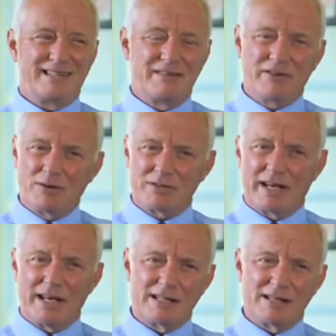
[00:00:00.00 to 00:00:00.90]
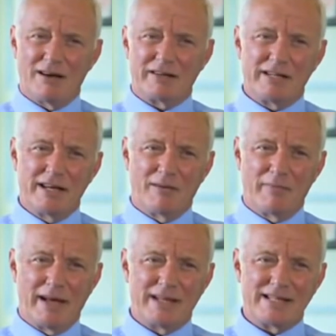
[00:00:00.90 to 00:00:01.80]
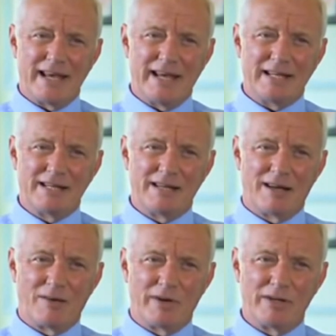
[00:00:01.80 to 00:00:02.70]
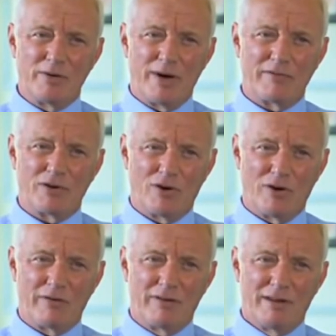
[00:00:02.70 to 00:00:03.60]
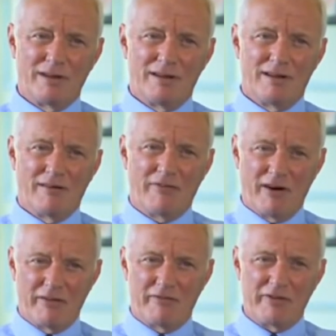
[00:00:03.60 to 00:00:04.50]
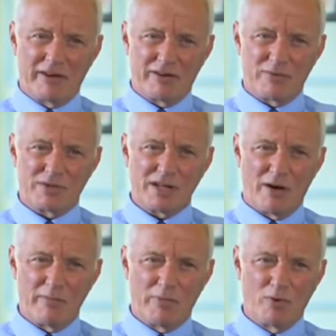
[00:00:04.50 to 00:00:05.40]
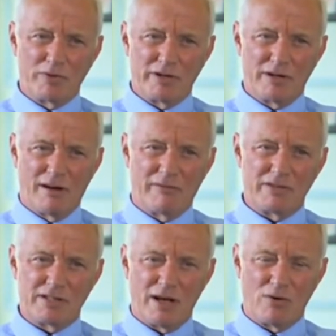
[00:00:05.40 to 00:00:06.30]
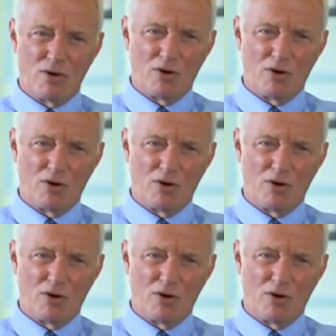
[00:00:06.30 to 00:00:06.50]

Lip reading: It's difficult to get inside a young man's head, you know, when you haven't got a father figure that was so important in your life, he's no